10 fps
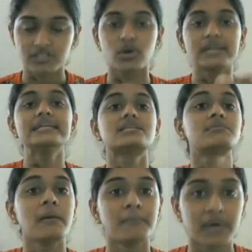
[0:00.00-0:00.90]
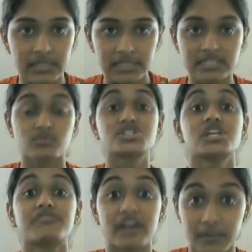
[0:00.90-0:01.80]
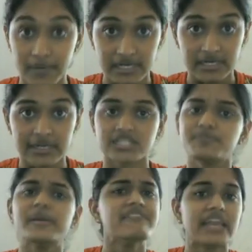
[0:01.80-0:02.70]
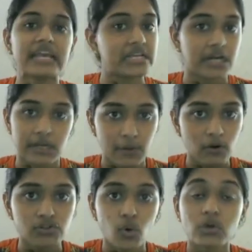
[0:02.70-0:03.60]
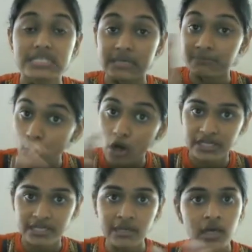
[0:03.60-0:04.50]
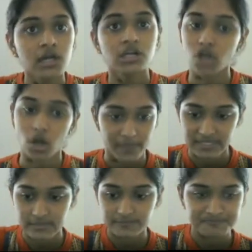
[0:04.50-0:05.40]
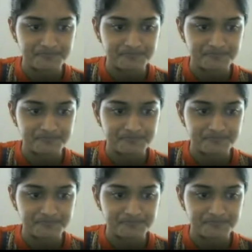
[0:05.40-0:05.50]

So at least remember these, which are the fundamental rights. Be very clear about those important topics,